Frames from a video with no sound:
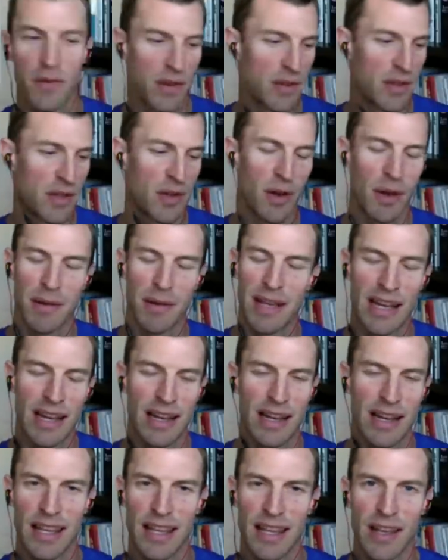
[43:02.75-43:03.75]
you too.
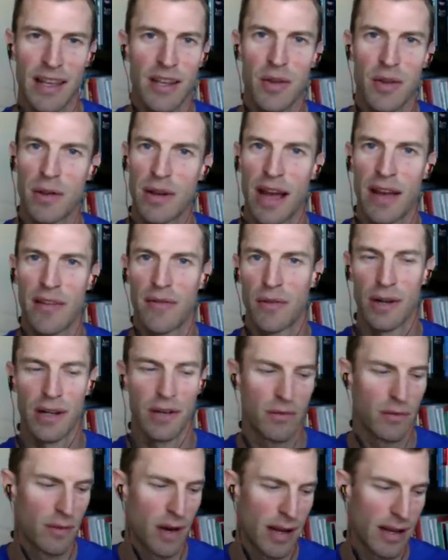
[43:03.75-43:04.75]
Again, and you and I have re-
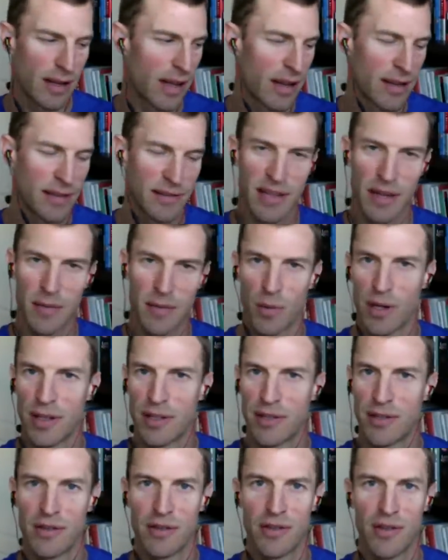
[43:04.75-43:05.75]
read a lot of the same
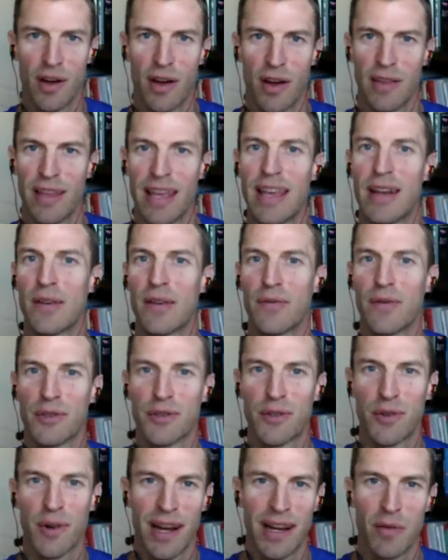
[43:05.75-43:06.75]
research on interval
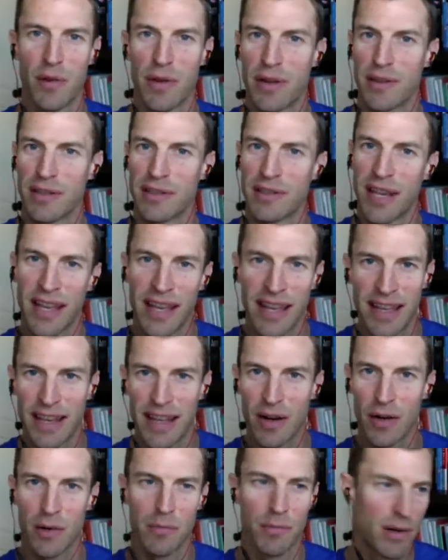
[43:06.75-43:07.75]
training, whether it's HIT
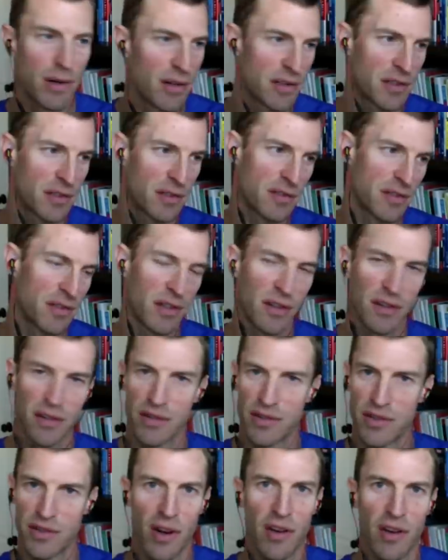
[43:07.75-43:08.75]
or burst or
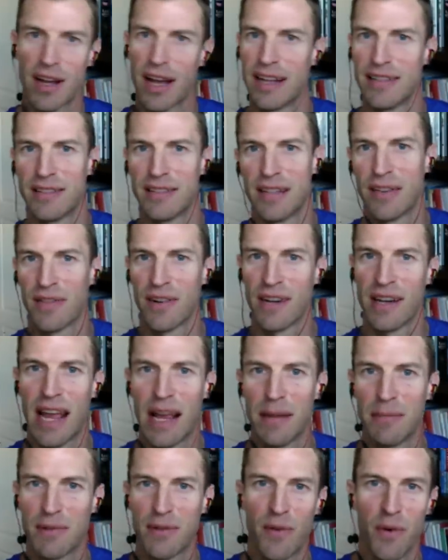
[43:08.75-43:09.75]
surge or all kinds of different
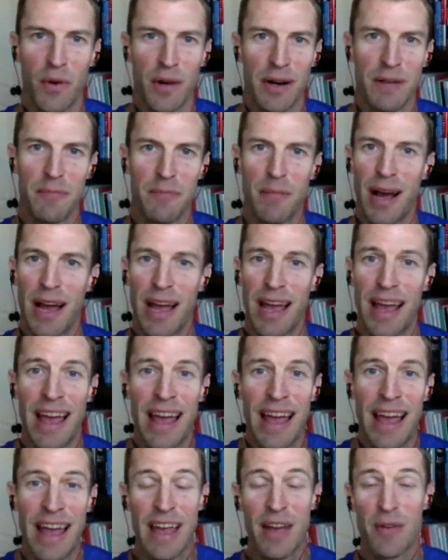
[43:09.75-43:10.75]
names for it. But
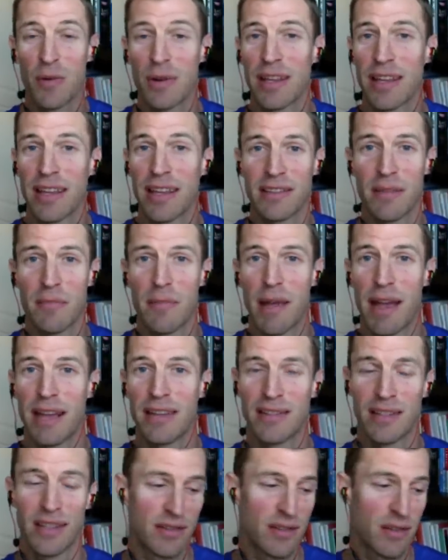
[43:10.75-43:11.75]
it really is
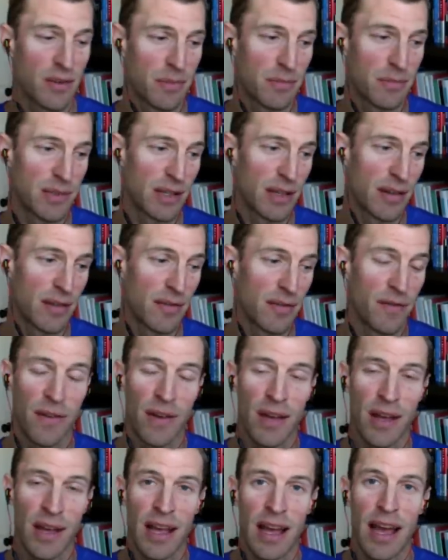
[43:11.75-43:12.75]
amazing in terms of
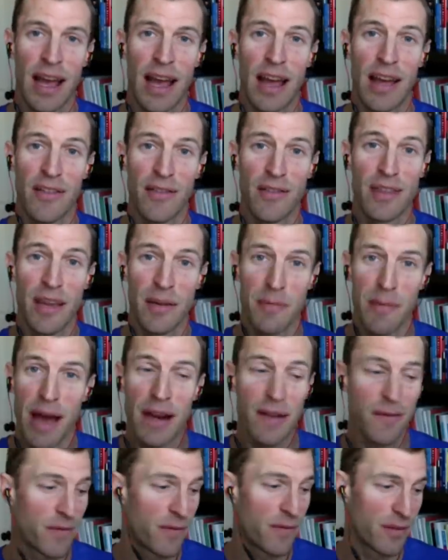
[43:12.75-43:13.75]
uh, the
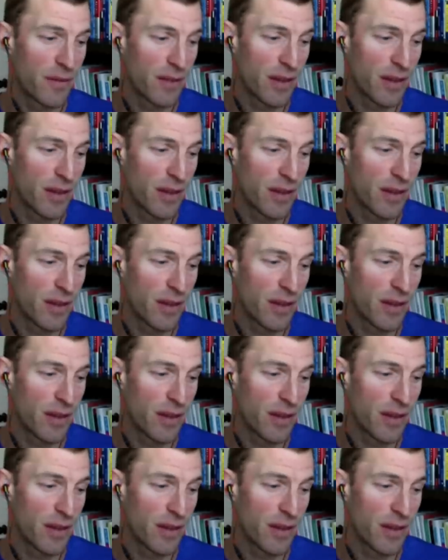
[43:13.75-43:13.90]
amount of